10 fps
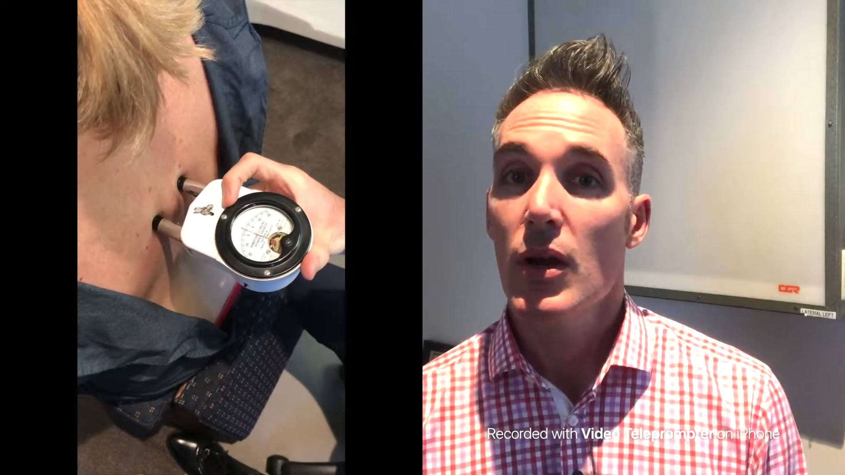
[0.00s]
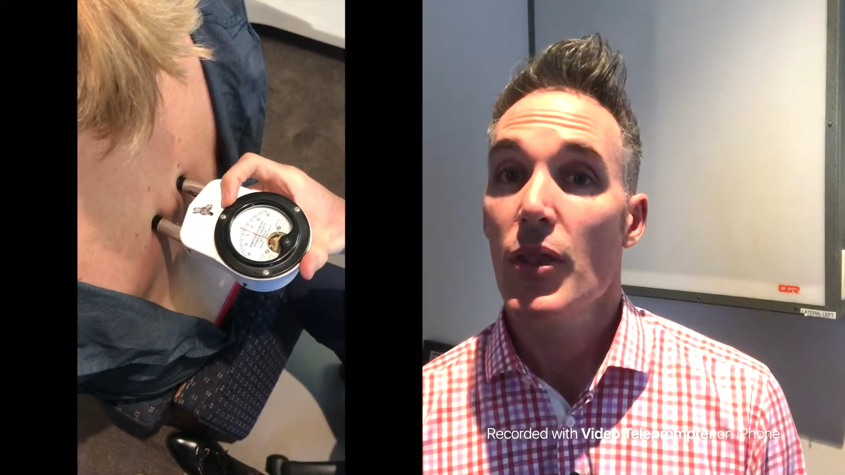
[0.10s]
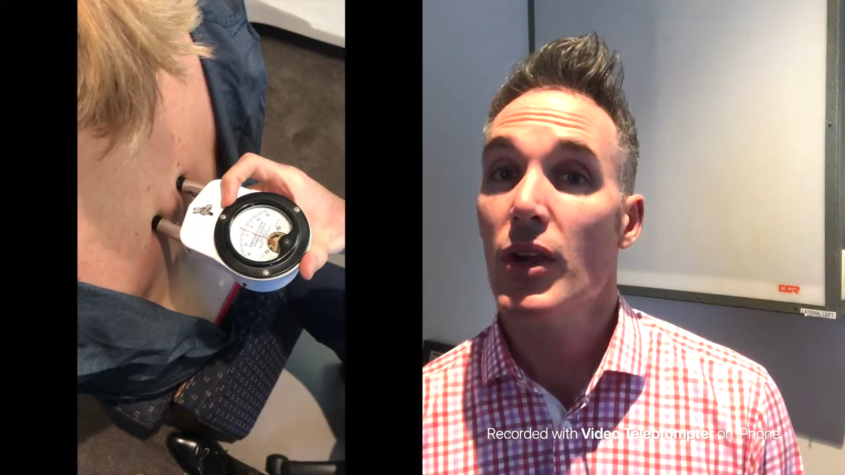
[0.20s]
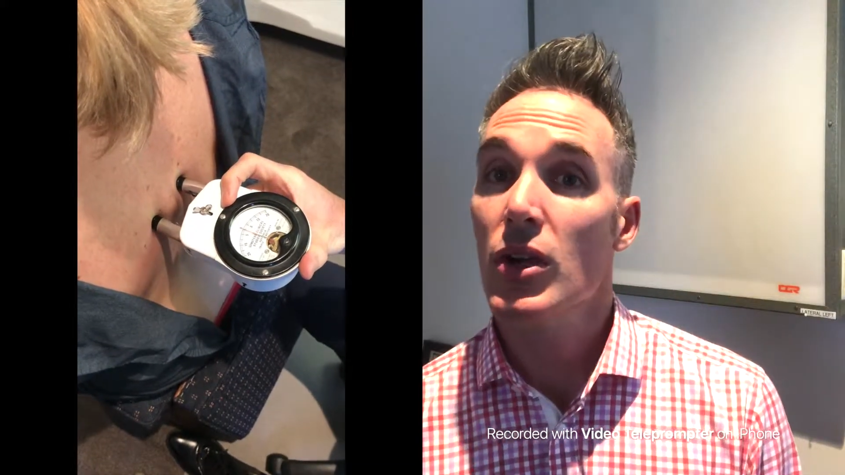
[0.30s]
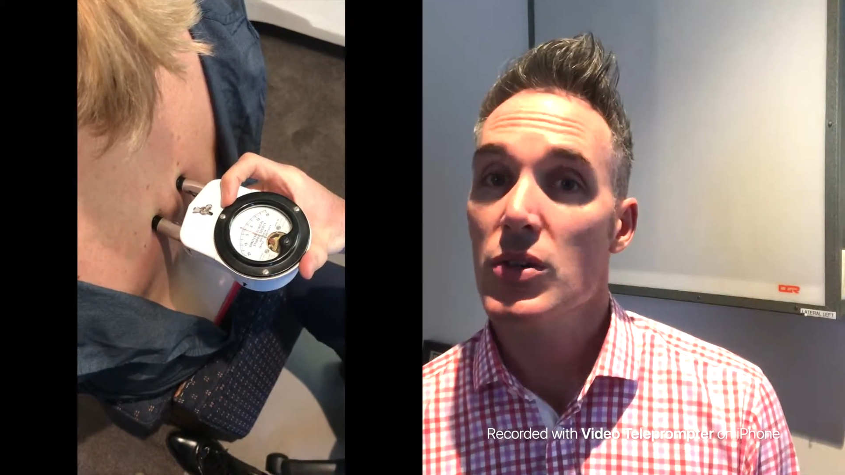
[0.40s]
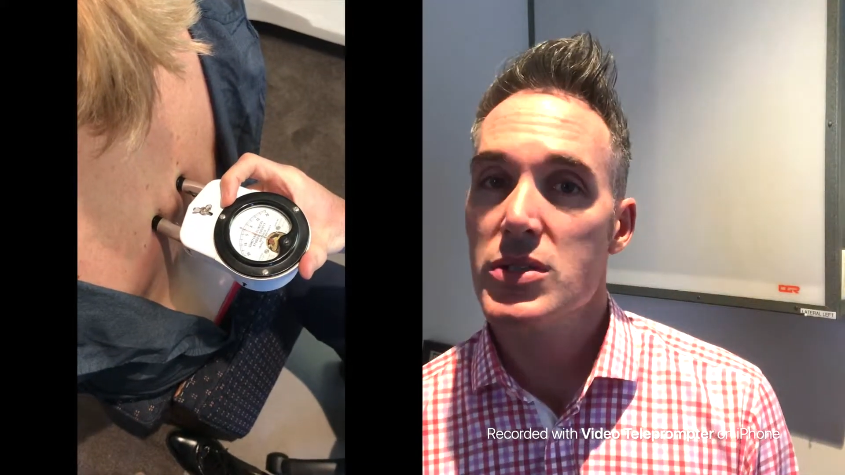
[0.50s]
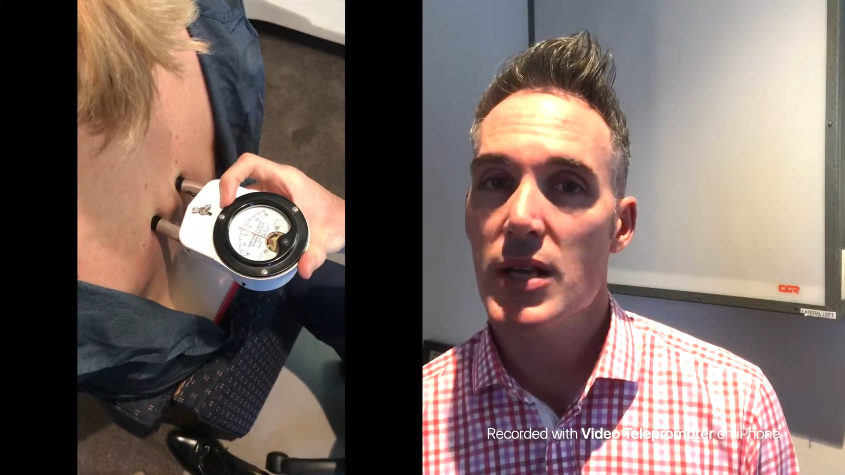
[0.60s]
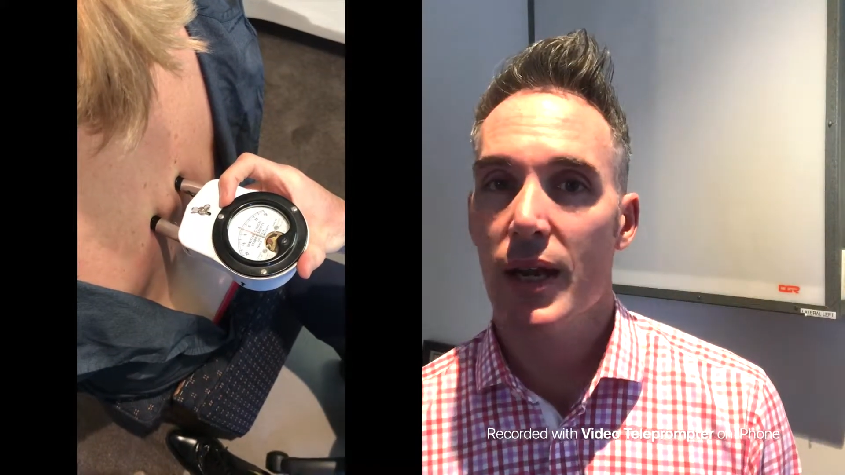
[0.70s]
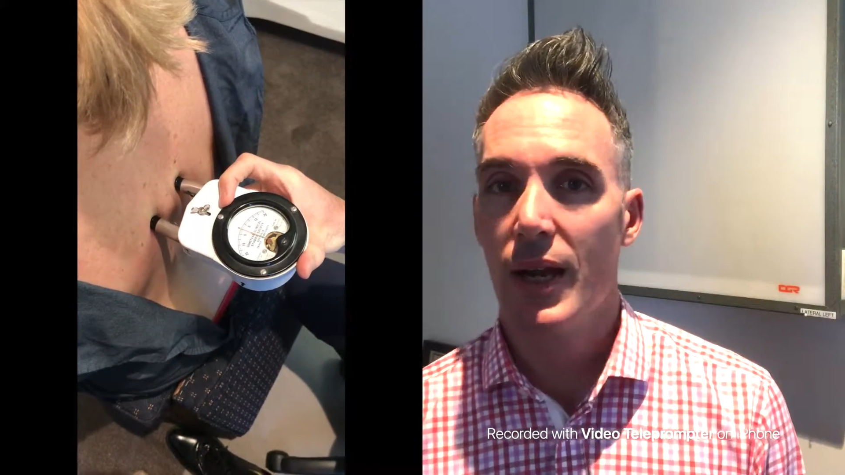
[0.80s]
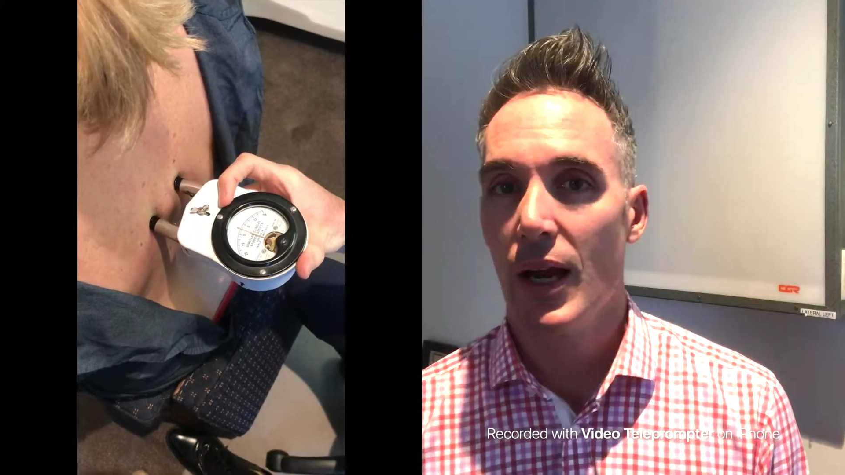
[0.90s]
the
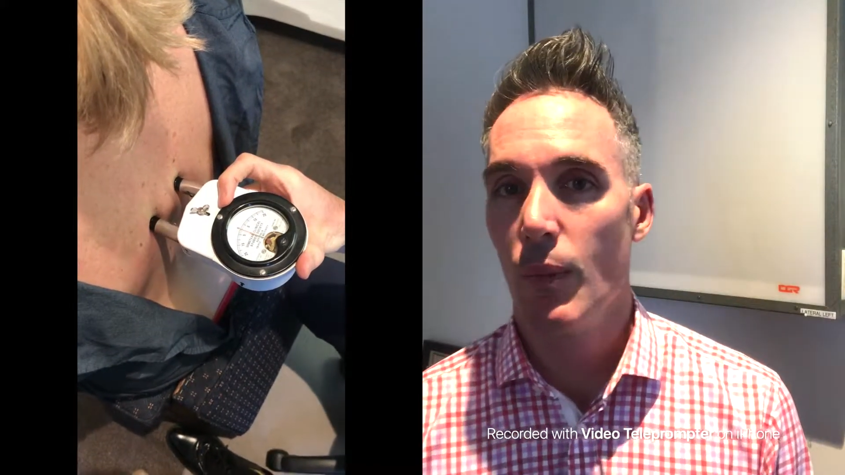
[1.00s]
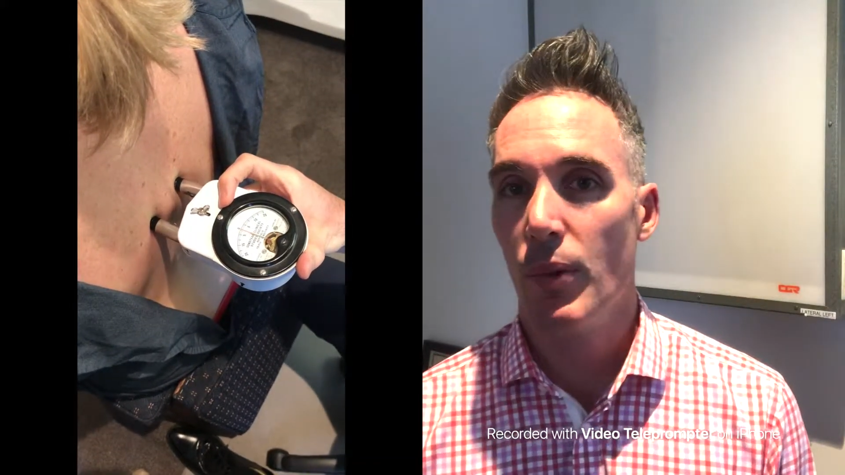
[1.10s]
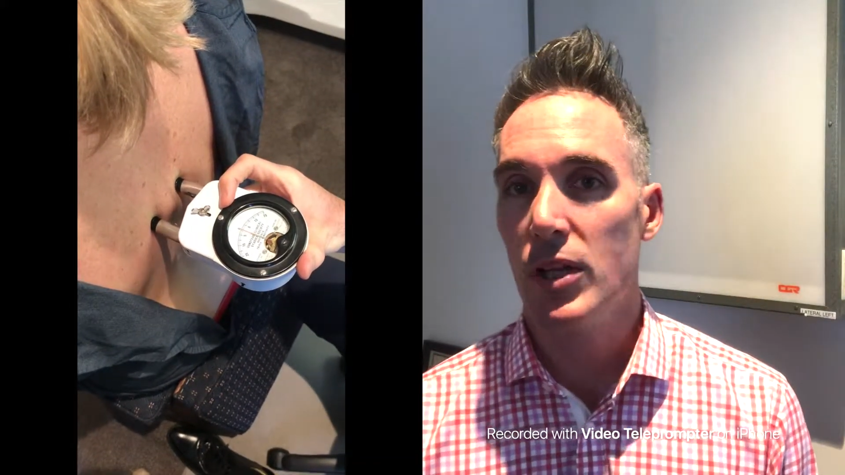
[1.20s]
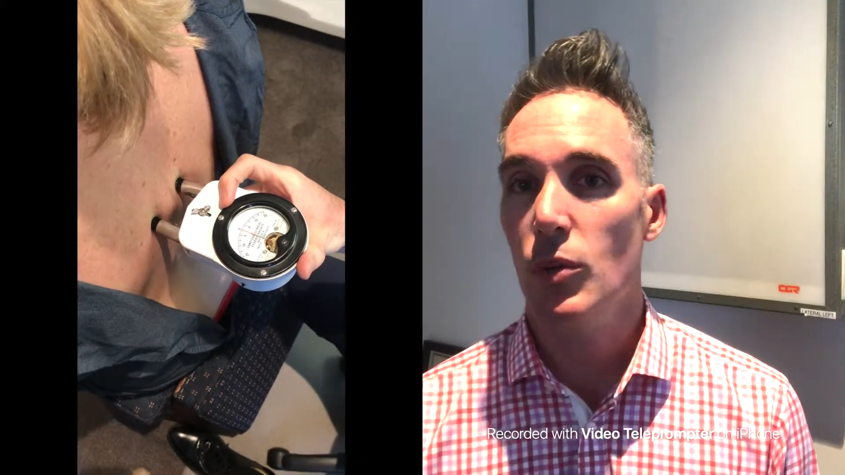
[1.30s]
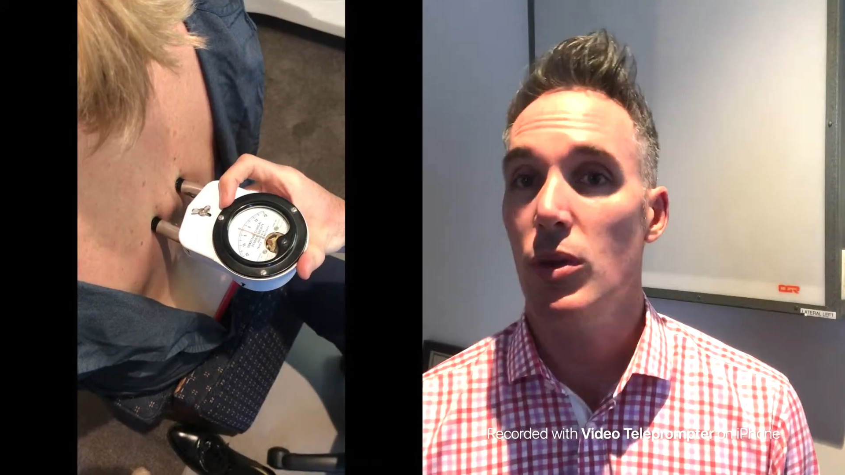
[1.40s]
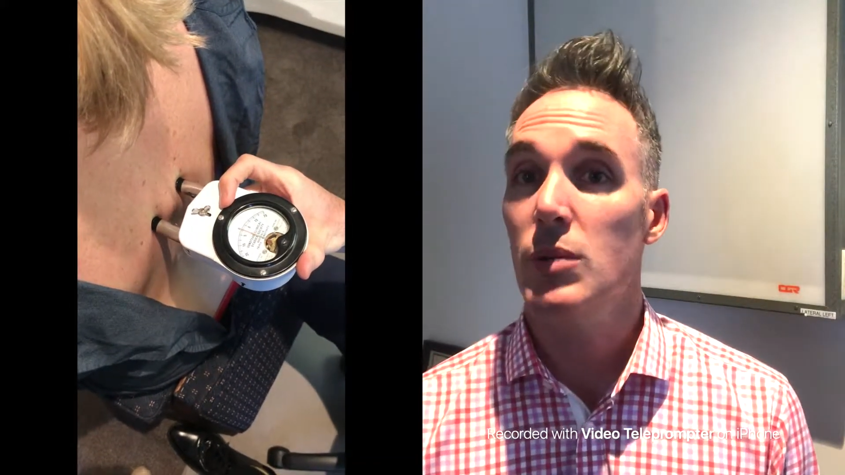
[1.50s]
Gonstead chiropractor will